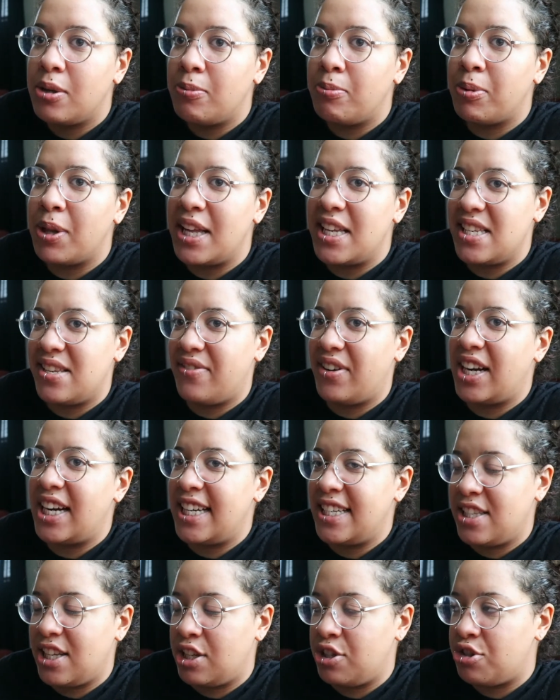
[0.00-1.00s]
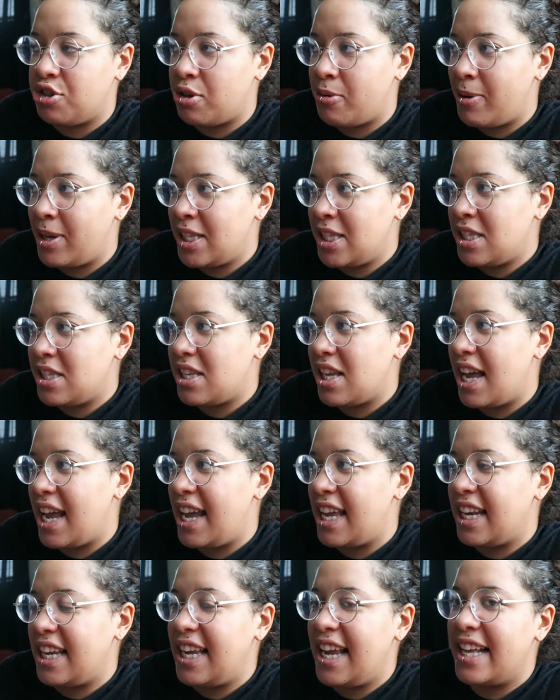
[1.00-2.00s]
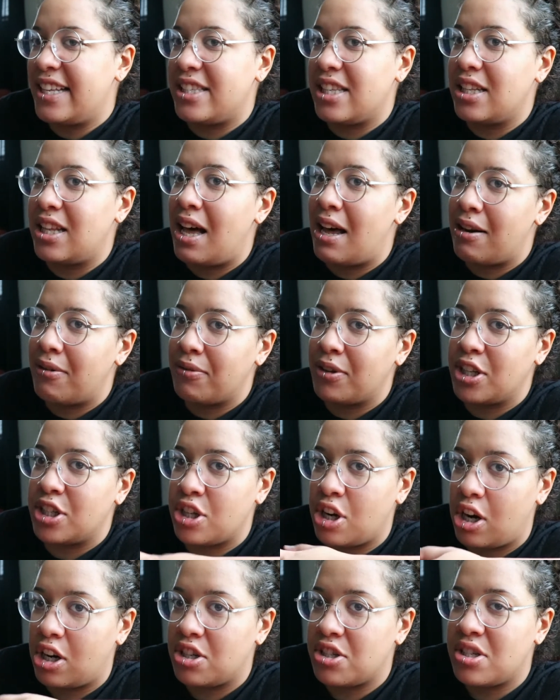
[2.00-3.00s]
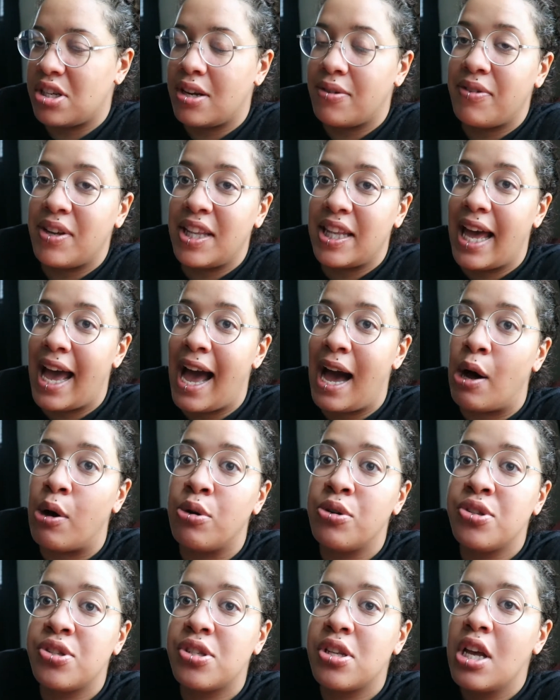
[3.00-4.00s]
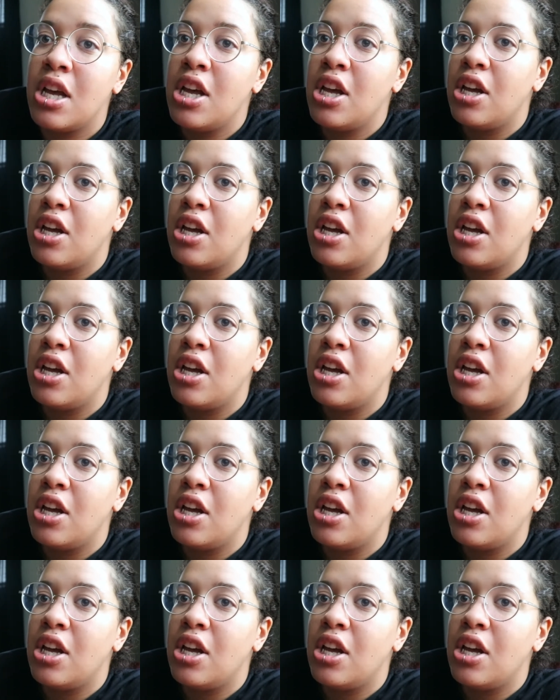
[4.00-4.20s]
plays various instruments, and he has a lot of guitar stuff in the house.